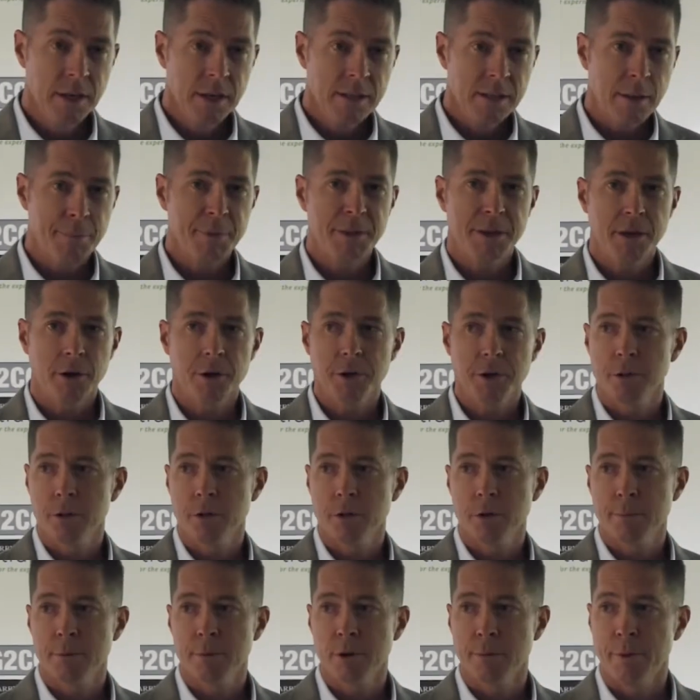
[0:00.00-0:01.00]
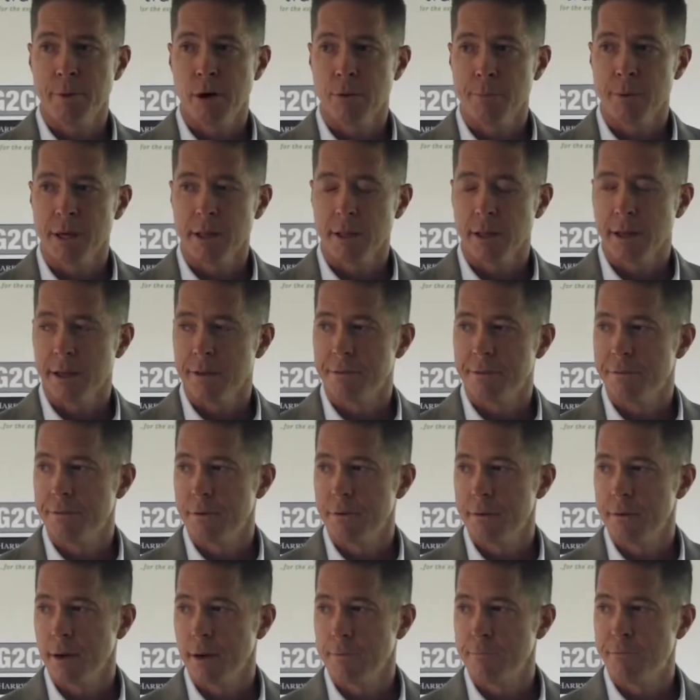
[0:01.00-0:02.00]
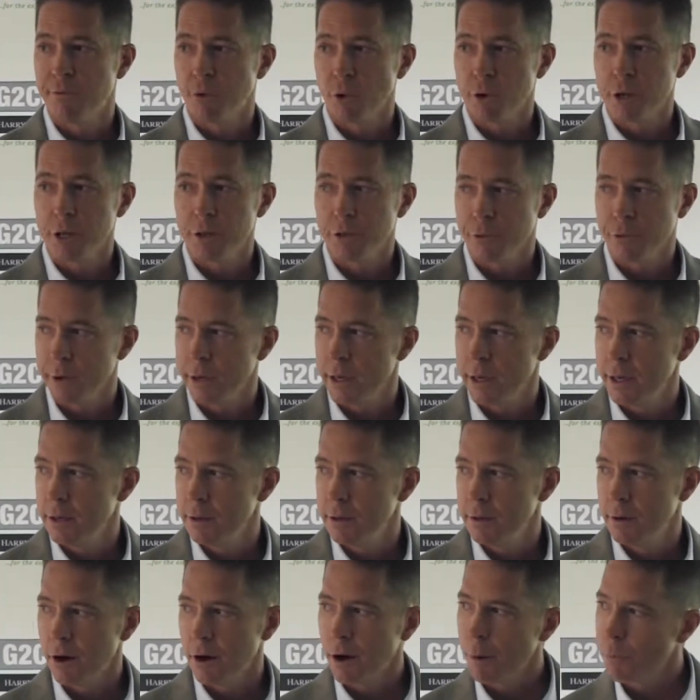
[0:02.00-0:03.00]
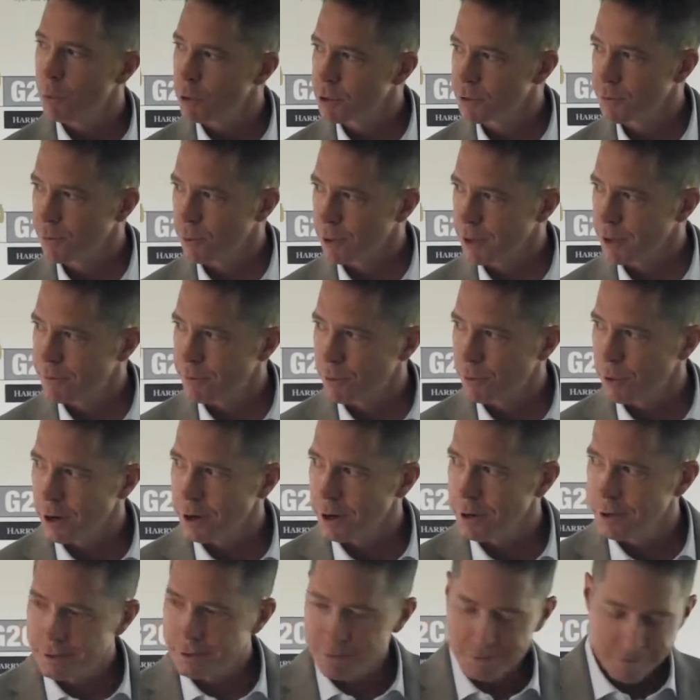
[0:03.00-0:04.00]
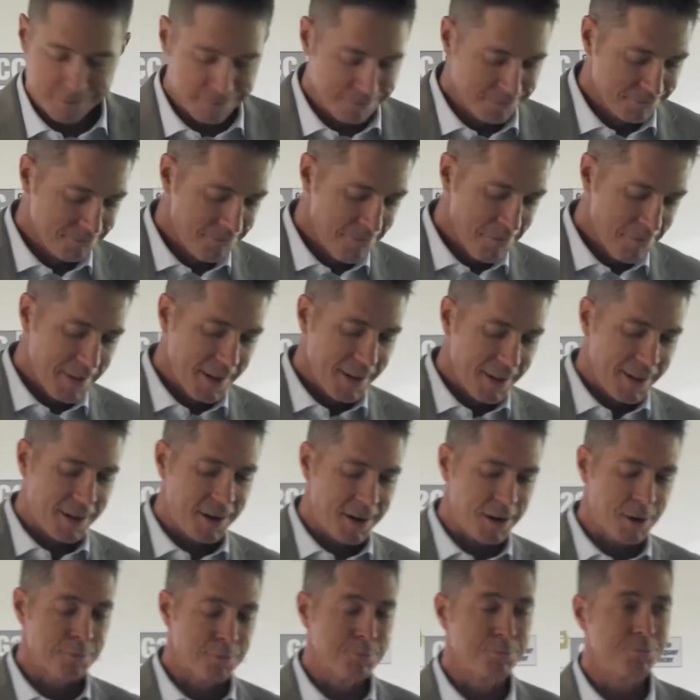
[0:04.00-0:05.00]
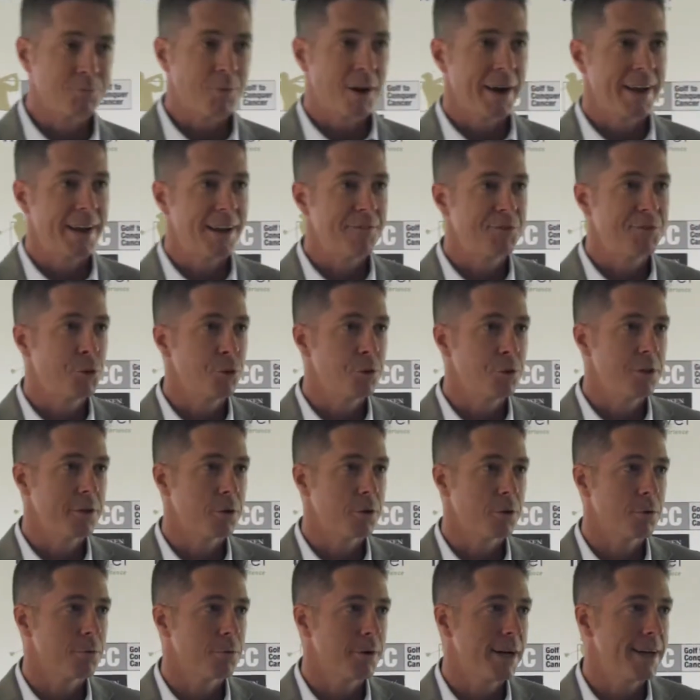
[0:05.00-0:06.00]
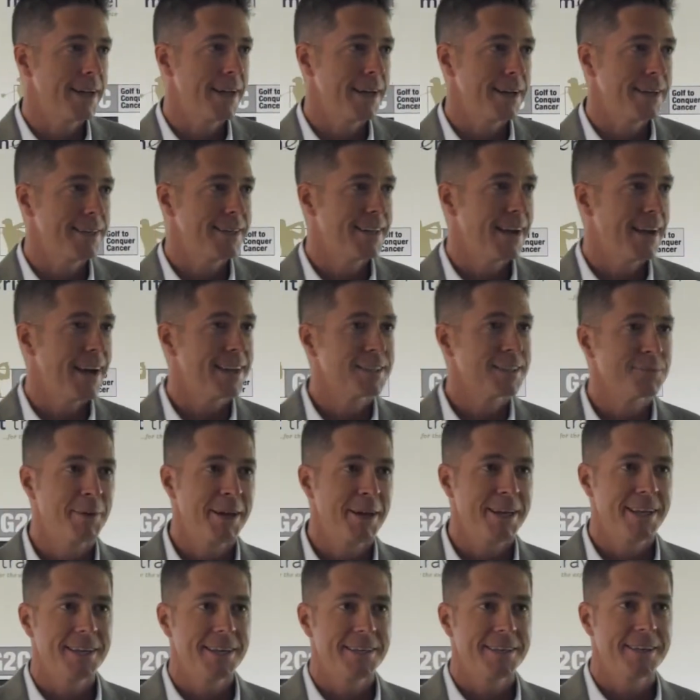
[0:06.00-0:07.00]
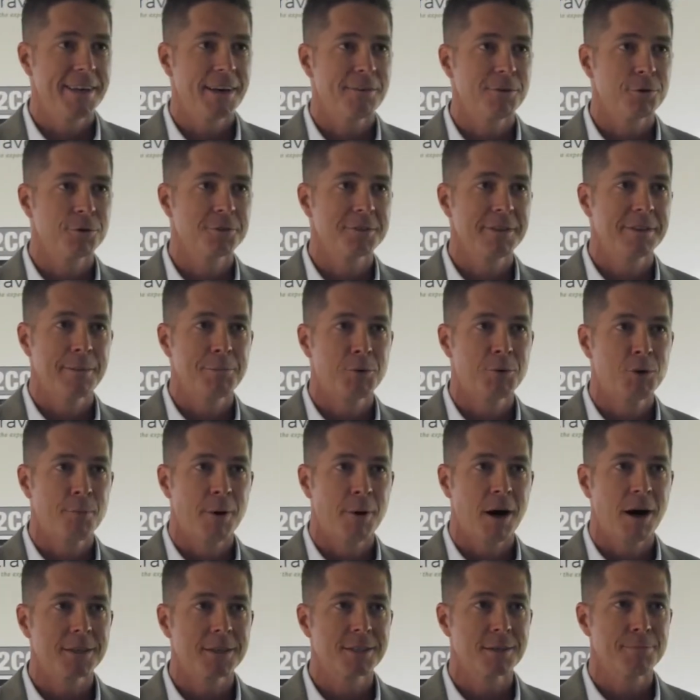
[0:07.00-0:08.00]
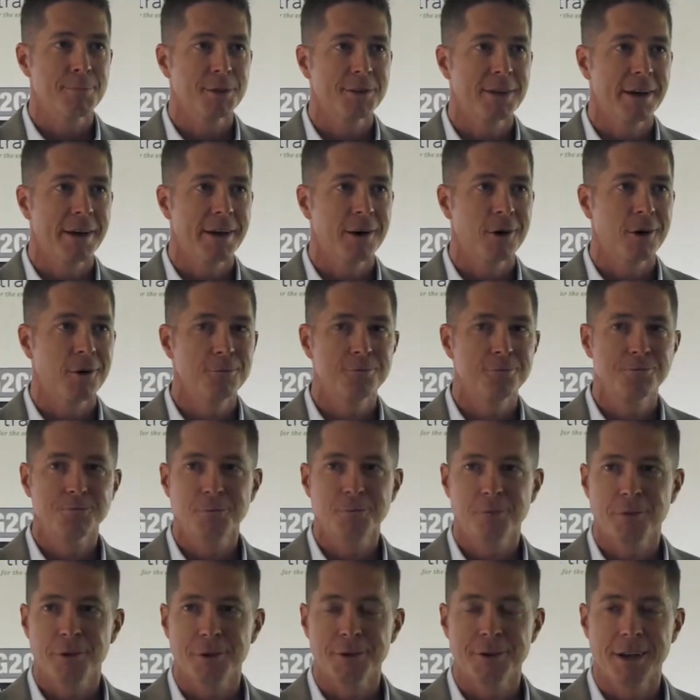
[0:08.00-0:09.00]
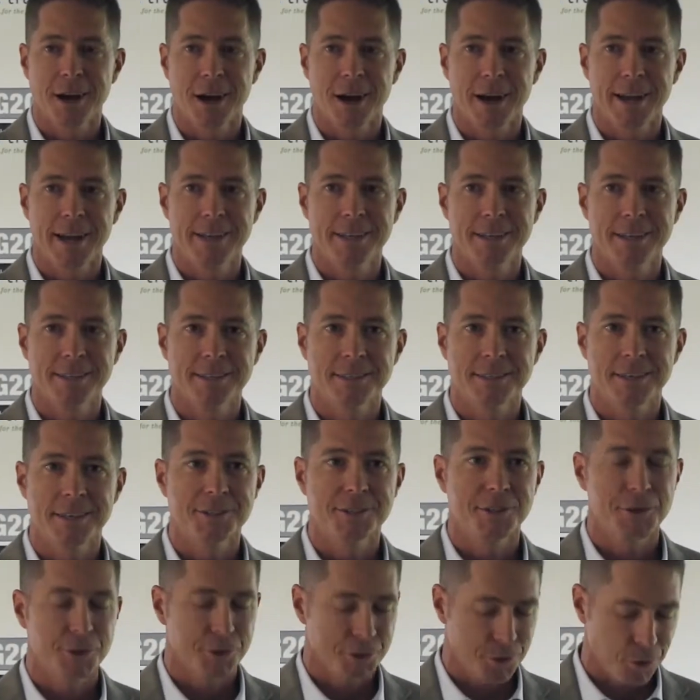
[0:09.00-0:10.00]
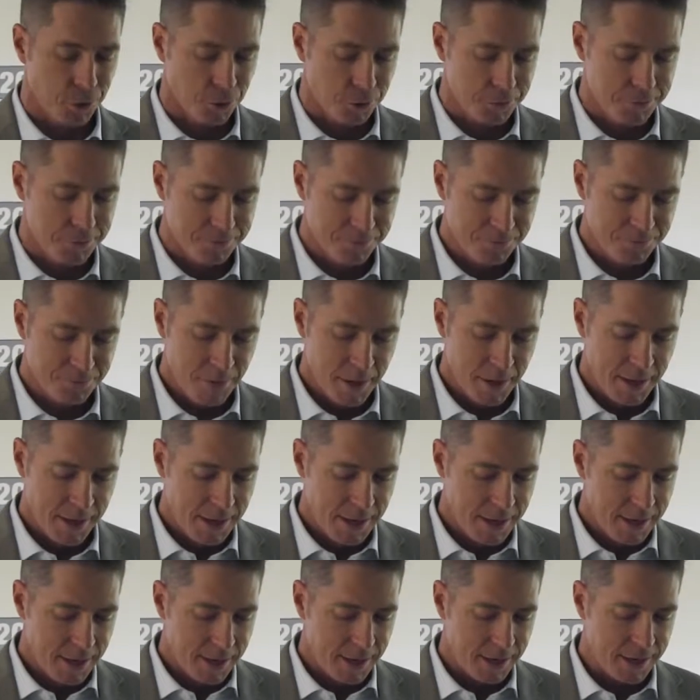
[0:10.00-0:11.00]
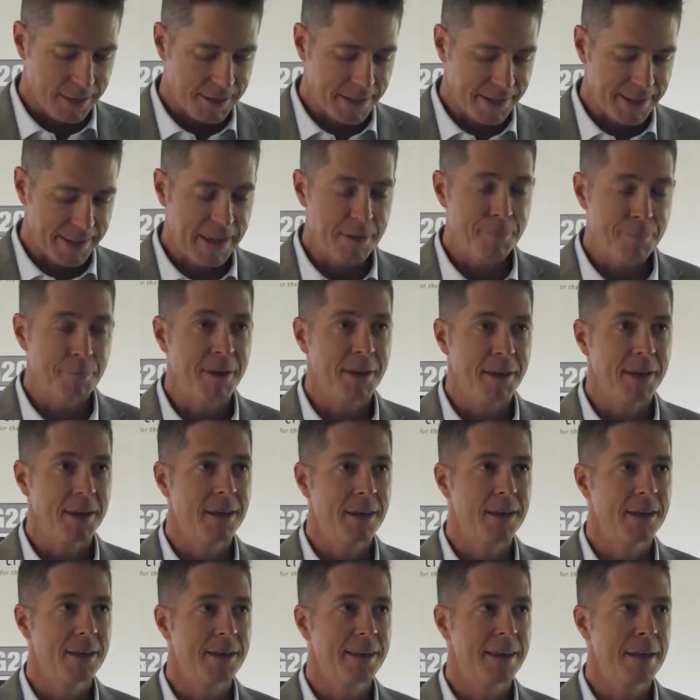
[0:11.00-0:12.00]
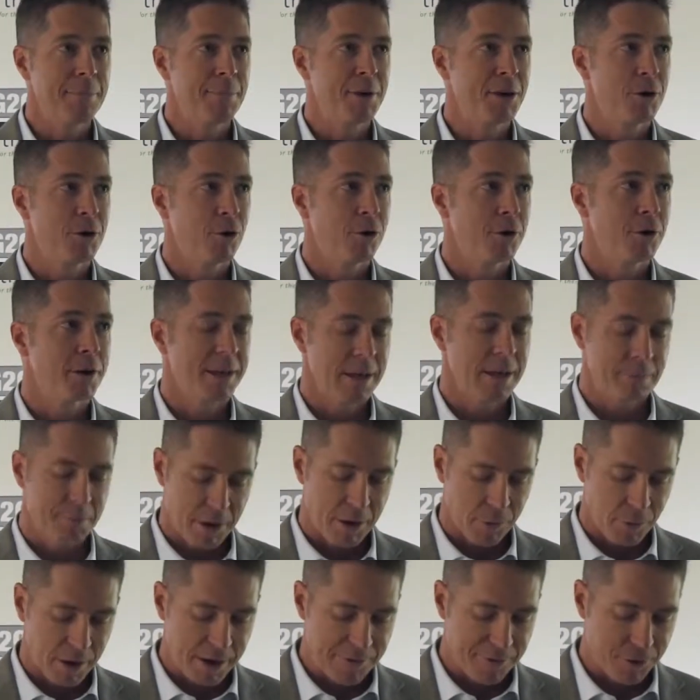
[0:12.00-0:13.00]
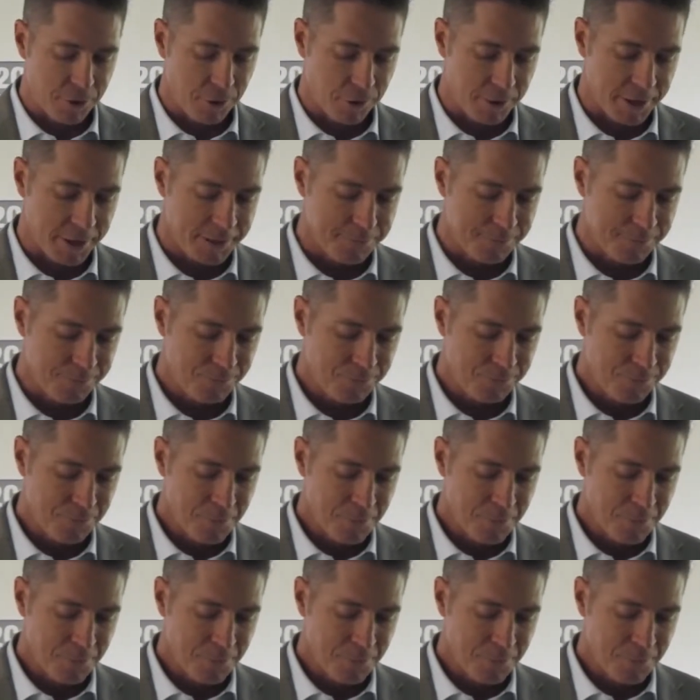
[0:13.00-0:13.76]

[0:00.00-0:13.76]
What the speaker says: Let me tell you a little bit about my life. I'm 43, almost 44. I have two little red-headed Tasmanian devils named Tomas and Mateo. They're 9 and 6 years old. They keep me going, keep my wife going.